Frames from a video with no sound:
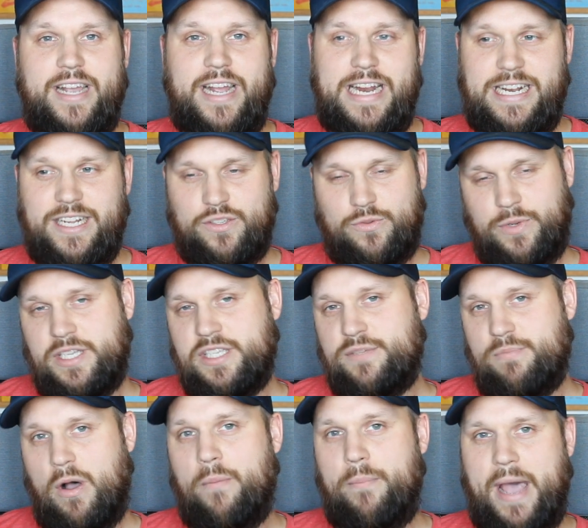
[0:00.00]
And he does really
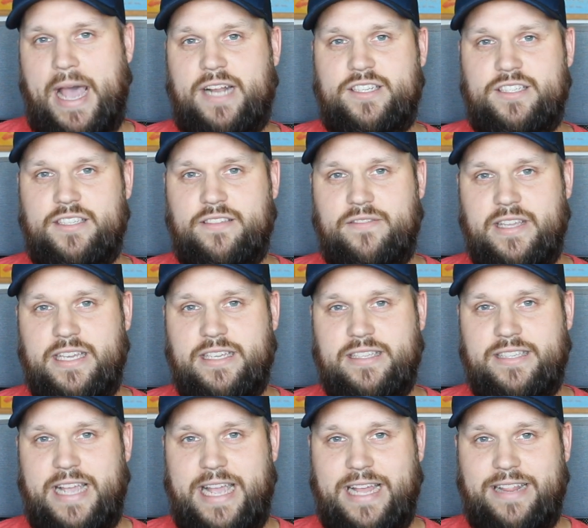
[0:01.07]
small batches of
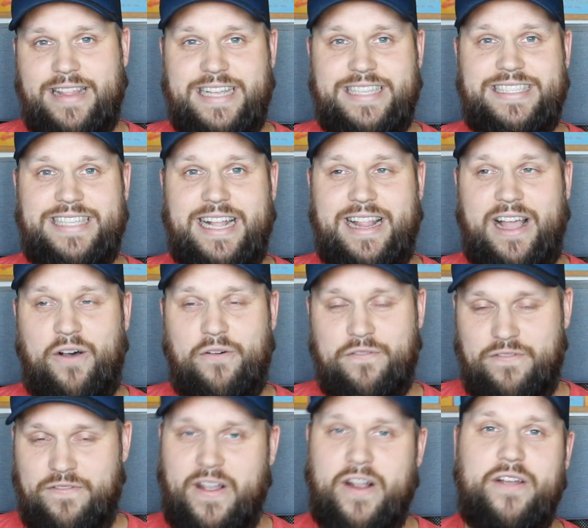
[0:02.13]
these, and they sell out
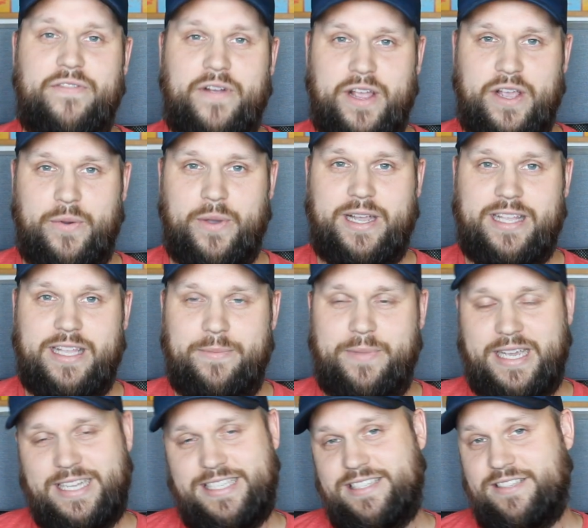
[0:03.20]
very, very quickly
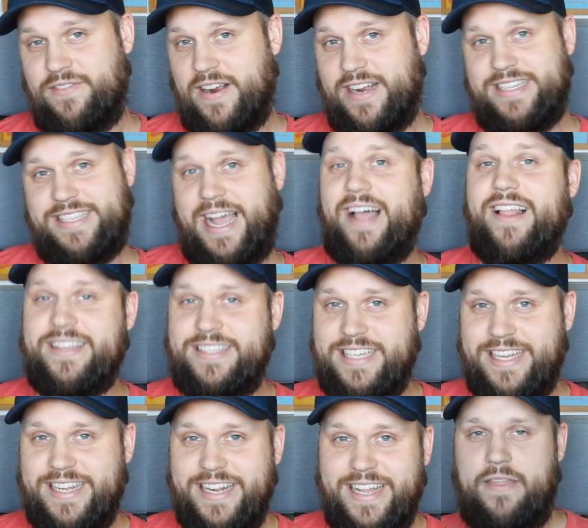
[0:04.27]
because he's very
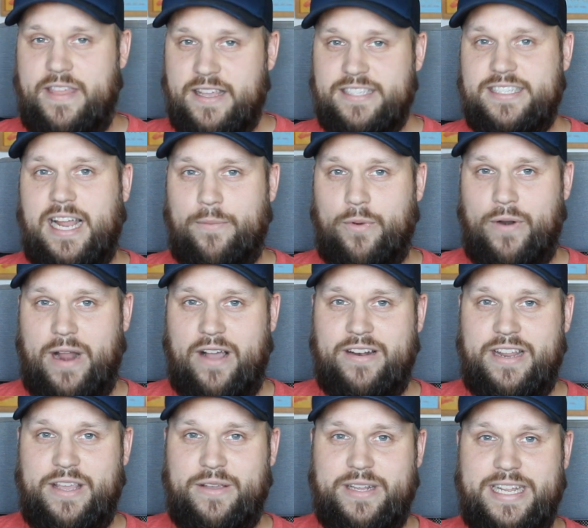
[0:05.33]
talented. This time
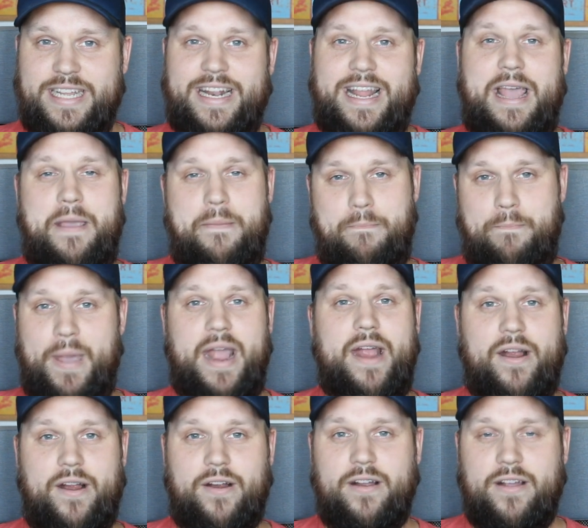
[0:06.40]
around, he did a
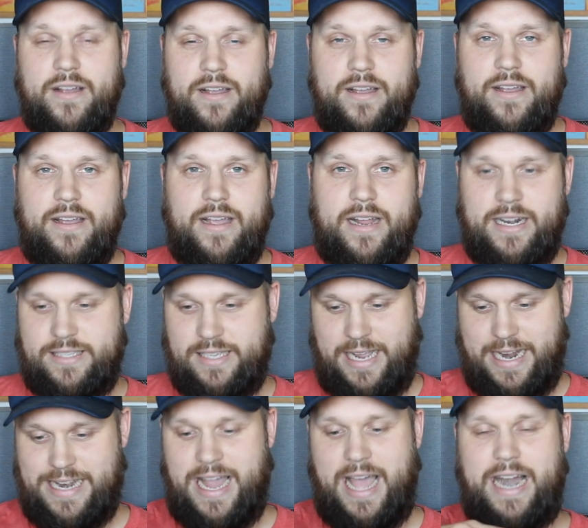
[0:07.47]
bear, and it's like
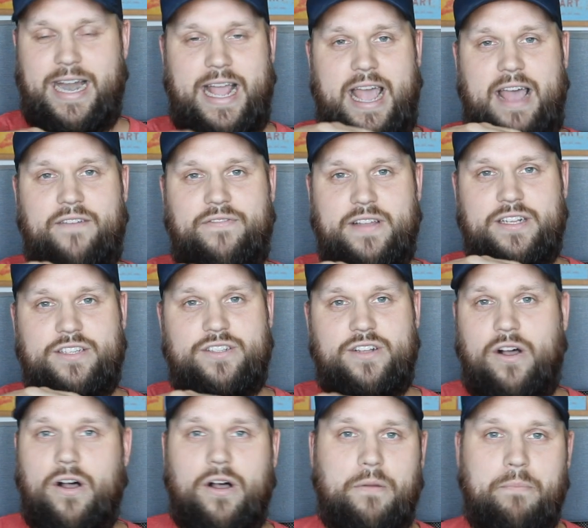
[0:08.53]
a nine and a half inch
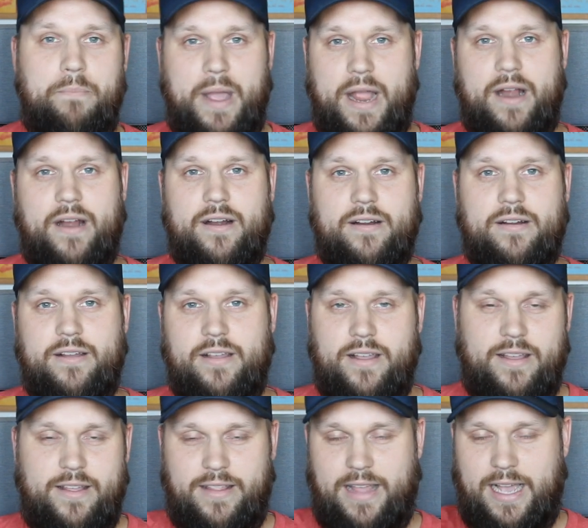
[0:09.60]
tall bear
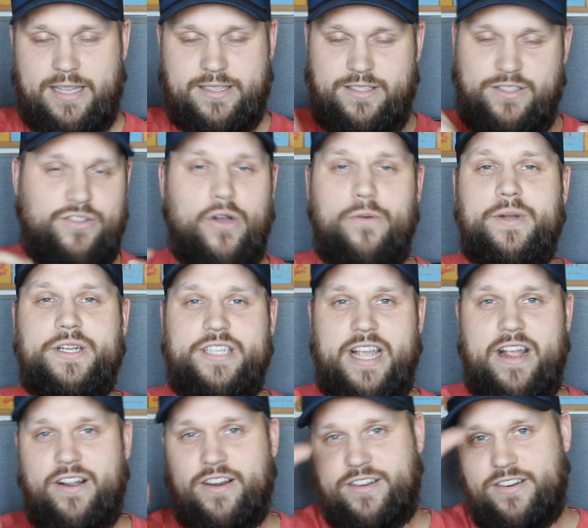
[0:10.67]
that has so much
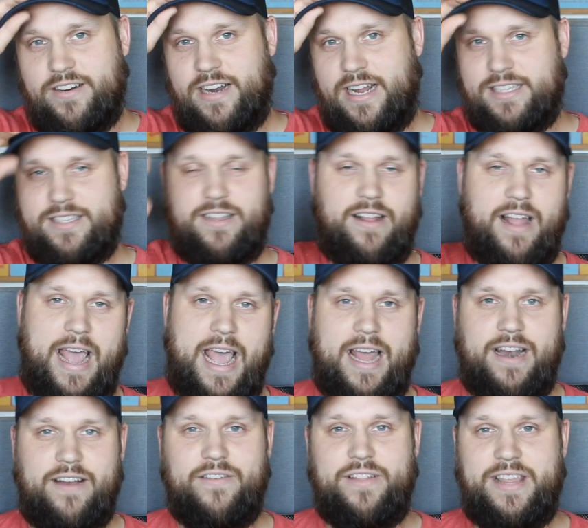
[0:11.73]
character and has a little hat
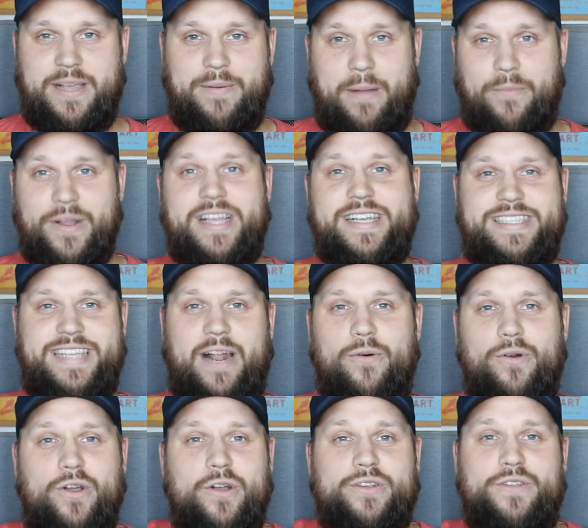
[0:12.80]
and everything. I'm really excited. I
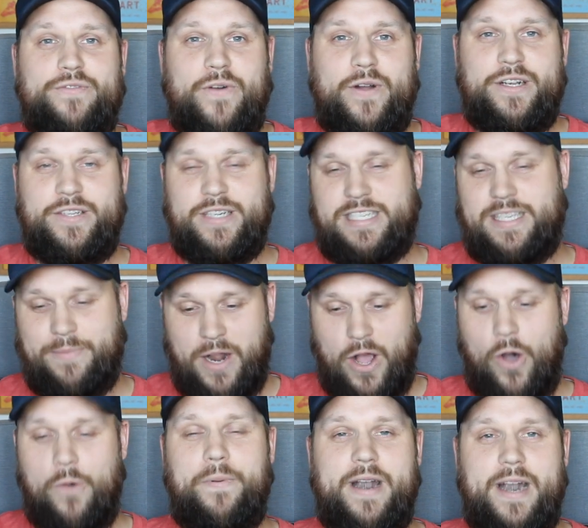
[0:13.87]
won't go too far into it because I'm going
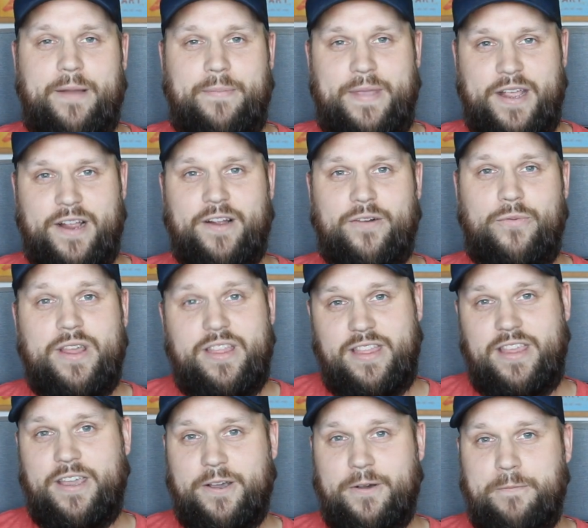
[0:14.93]
to open it up here with
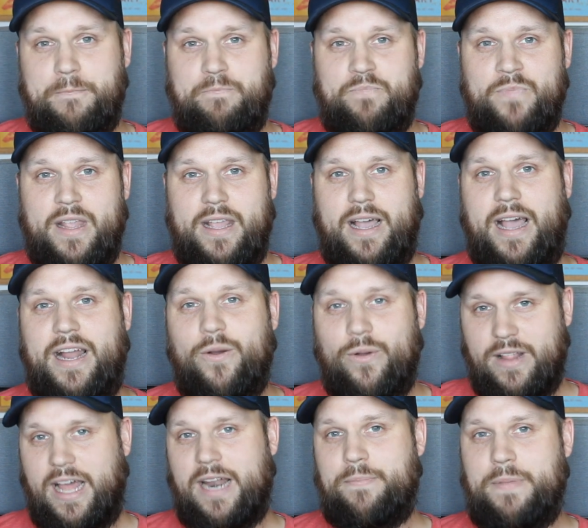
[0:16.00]
you. I know a
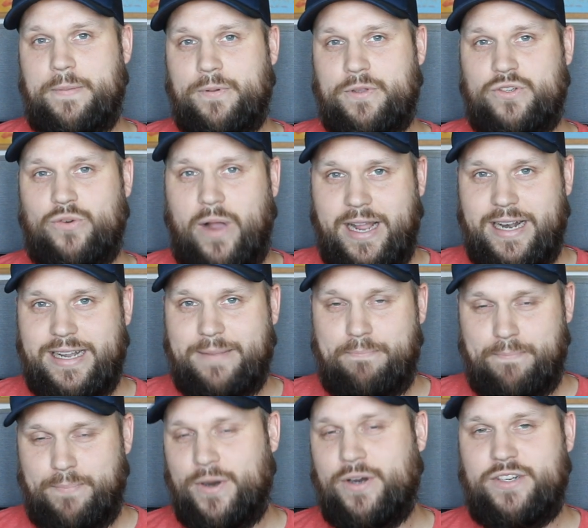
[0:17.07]
lot of people tried to
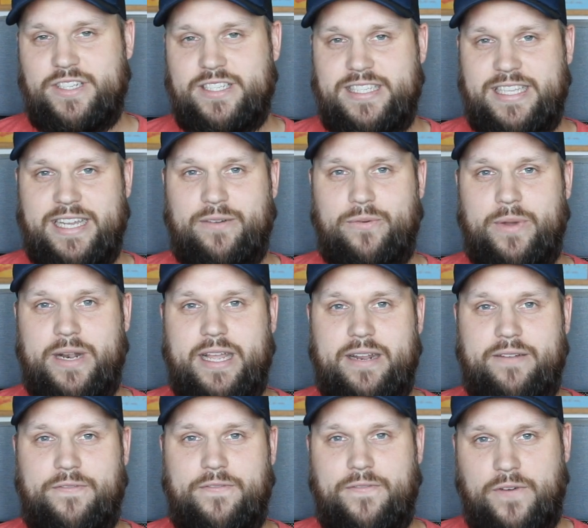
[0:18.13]
purchase it when it
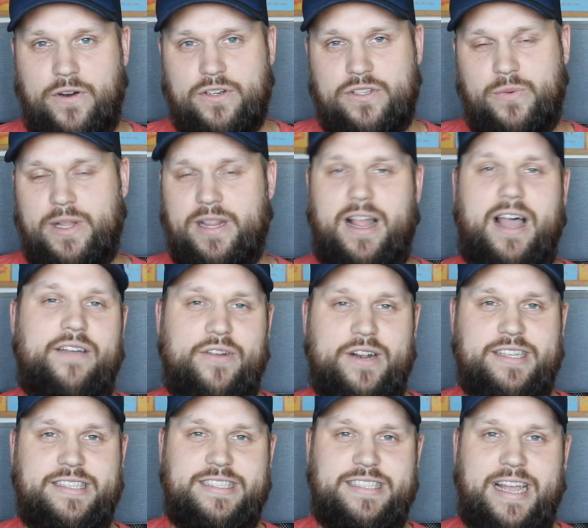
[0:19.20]
first went live on
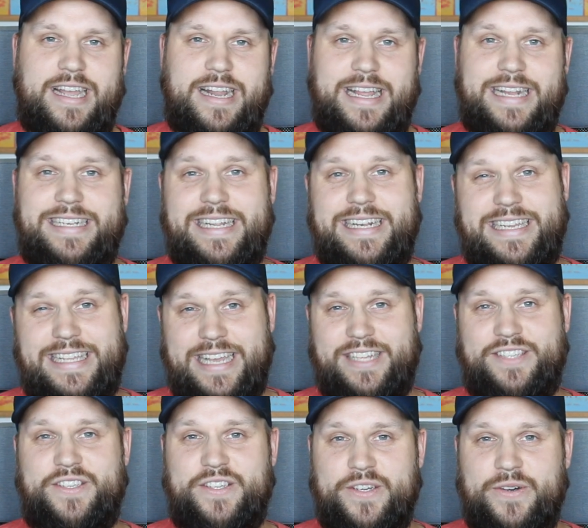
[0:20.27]
his site and didn't
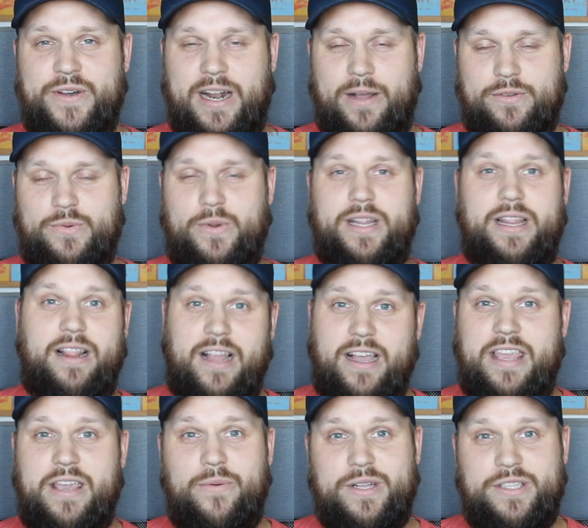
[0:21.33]
get to, and I was one of the
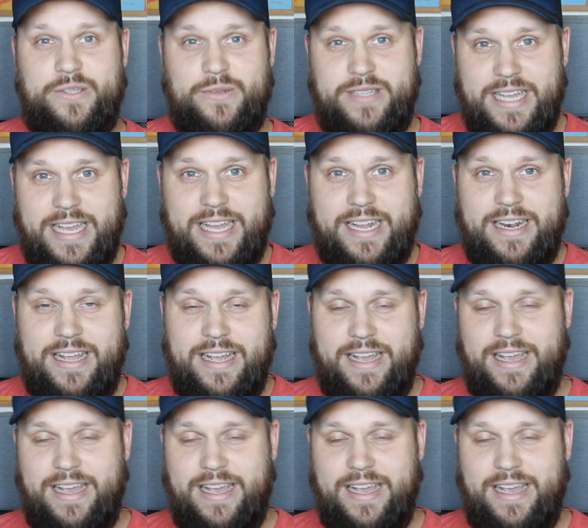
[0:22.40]
lucky ones who did.